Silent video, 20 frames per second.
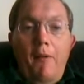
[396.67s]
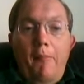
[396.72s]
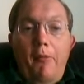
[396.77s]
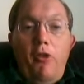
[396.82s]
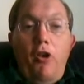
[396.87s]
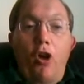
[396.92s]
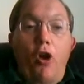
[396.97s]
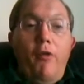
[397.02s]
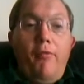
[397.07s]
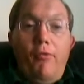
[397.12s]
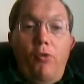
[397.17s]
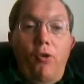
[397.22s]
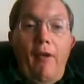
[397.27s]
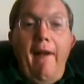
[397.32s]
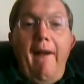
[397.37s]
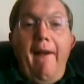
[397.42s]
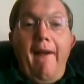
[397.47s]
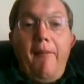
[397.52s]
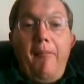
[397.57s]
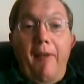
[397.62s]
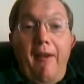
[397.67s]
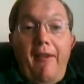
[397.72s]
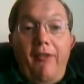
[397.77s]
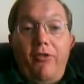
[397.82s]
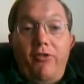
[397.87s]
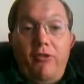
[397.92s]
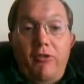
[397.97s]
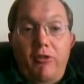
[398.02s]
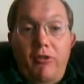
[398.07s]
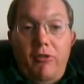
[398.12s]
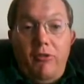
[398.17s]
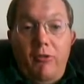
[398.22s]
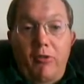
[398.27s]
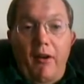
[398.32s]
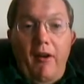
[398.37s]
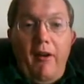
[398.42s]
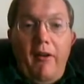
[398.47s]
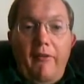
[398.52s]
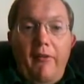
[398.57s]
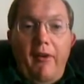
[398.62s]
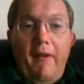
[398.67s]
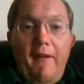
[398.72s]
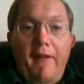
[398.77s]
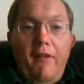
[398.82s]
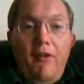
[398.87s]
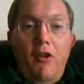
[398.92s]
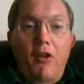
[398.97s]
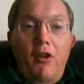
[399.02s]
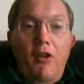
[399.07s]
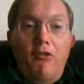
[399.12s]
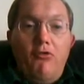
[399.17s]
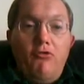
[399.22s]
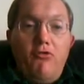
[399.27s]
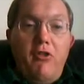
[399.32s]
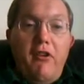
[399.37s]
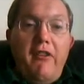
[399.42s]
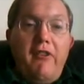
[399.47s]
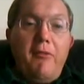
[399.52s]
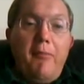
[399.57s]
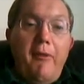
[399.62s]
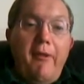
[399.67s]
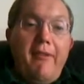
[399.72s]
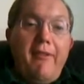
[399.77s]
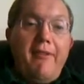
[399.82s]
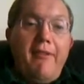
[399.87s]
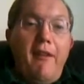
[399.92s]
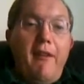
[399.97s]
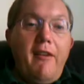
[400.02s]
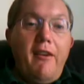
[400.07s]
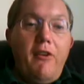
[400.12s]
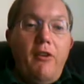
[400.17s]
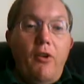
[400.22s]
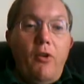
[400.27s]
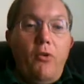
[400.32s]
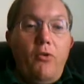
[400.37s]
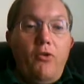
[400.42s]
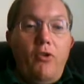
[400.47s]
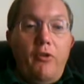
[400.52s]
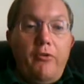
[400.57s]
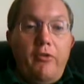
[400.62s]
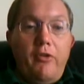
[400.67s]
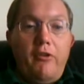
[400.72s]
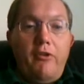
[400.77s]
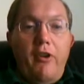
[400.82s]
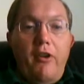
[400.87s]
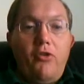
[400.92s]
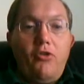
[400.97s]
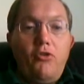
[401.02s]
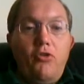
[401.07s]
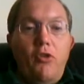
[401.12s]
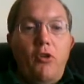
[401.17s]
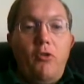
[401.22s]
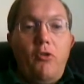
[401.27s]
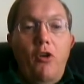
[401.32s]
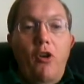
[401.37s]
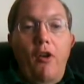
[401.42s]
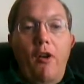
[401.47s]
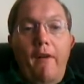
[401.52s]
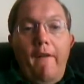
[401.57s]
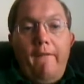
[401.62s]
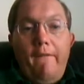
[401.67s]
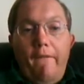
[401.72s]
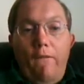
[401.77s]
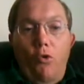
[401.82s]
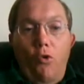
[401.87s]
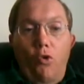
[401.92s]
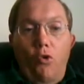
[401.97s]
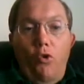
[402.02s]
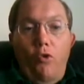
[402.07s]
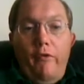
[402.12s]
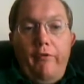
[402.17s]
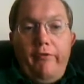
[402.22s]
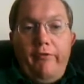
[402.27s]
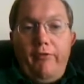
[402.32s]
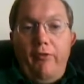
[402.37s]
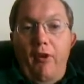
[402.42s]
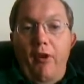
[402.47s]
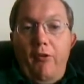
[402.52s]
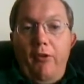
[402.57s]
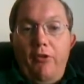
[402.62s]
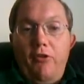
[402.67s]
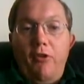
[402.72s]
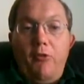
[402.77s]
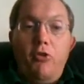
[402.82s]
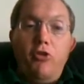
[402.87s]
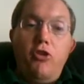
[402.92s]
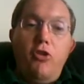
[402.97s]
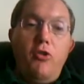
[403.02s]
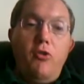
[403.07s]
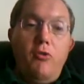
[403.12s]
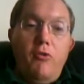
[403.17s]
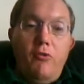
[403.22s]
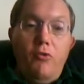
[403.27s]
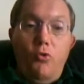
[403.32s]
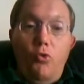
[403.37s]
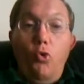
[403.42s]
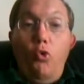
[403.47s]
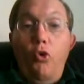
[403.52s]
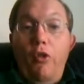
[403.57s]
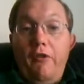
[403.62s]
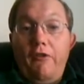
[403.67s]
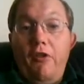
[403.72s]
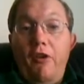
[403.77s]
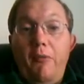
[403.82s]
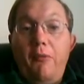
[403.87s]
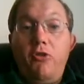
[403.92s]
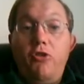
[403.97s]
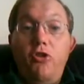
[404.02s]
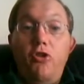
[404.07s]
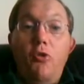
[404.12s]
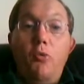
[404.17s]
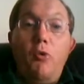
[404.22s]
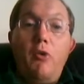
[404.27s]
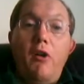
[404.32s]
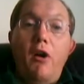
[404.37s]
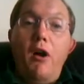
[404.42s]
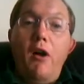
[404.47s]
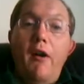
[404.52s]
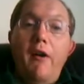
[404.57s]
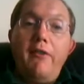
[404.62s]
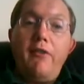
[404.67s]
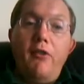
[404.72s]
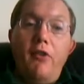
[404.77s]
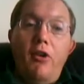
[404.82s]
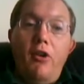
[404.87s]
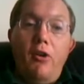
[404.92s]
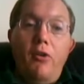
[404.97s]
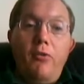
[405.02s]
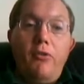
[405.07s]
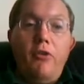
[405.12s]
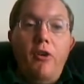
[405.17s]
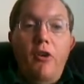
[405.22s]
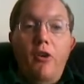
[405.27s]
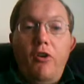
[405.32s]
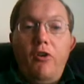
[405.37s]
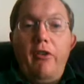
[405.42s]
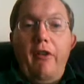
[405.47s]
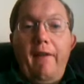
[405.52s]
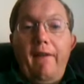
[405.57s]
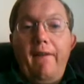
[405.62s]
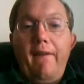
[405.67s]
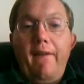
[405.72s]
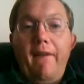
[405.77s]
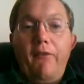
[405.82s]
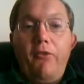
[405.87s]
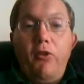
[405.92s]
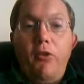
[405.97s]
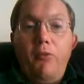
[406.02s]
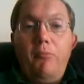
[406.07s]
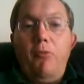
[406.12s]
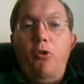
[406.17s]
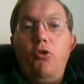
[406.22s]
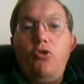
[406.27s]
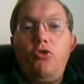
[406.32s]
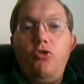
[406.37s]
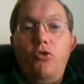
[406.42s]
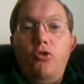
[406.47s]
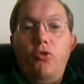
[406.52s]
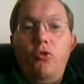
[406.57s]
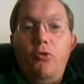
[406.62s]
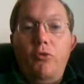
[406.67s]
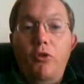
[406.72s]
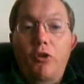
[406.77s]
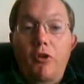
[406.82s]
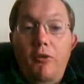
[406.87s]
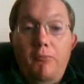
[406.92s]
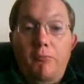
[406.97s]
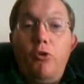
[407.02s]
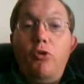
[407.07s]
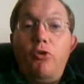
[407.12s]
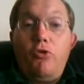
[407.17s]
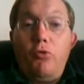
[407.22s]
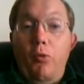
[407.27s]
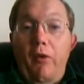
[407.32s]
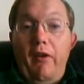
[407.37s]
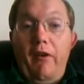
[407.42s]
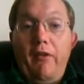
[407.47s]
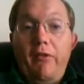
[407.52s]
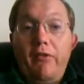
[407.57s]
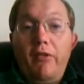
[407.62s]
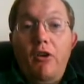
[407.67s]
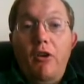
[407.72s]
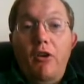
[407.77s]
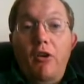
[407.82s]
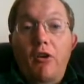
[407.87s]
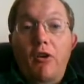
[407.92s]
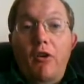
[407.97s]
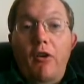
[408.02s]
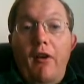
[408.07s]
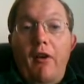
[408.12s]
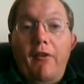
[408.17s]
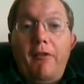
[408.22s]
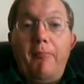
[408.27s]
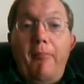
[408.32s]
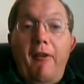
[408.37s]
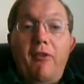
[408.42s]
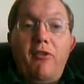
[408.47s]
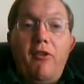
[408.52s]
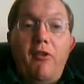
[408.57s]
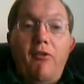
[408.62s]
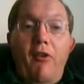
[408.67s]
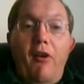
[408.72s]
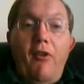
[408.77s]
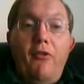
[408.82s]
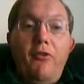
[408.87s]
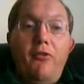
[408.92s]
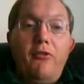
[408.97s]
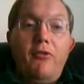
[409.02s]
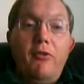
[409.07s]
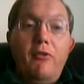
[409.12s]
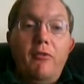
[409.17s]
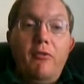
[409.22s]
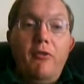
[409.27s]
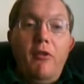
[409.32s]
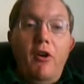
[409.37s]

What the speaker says: But the overall aim is to have a reasonably steady dose of testosterone throughout the time. You do it all the time. You do not want highs and lows, because that can give you emotional mood swings, especially around